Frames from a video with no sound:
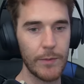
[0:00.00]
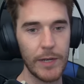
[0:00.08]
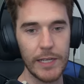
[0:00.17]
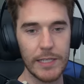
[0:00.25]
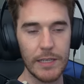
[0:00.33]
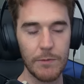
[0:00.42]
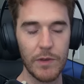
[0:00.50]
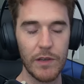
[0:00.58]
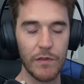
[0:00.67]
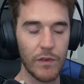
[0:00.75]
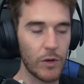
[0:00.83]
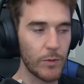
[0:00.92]
I'm an ATP,
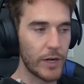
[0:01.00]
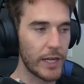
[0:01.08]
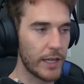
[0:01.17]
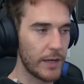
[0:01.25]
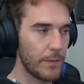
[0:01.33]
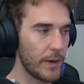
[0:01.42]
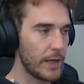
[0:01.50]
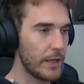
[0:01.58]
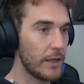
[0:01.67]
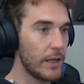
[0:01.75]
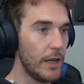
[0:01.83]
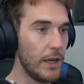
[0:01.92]
former airline pilot,